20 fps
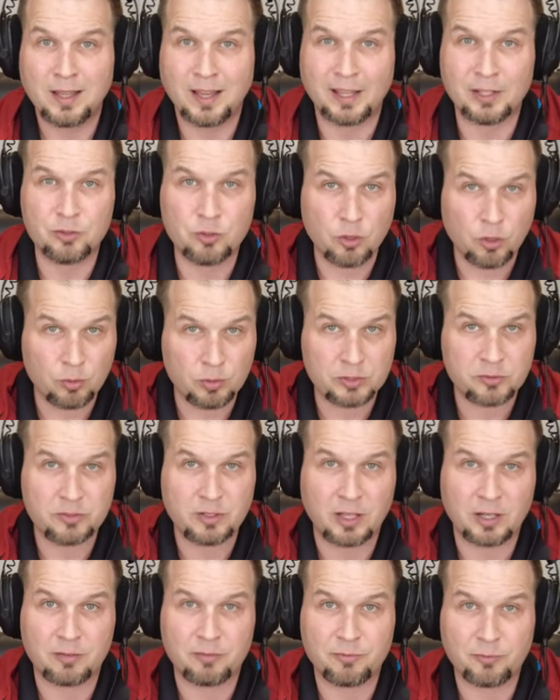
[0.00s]
I know it's
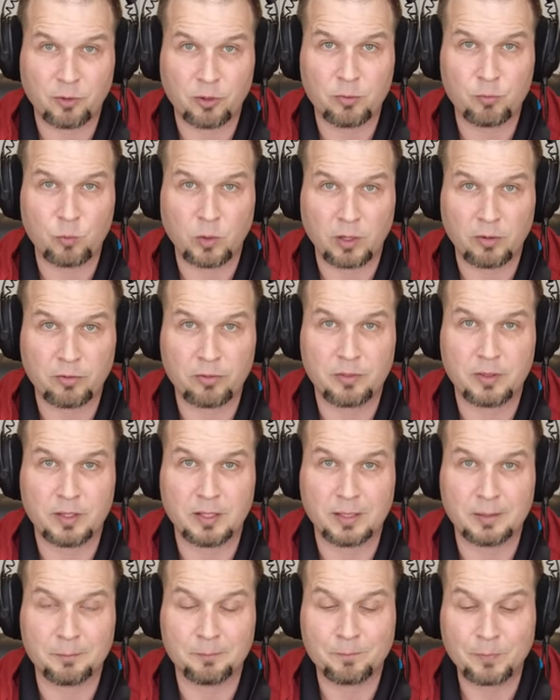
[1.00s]
not a firmware
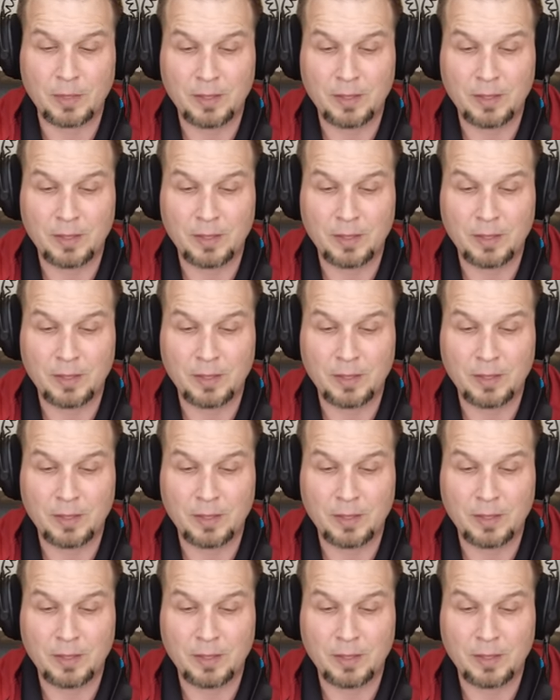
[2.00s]
thing.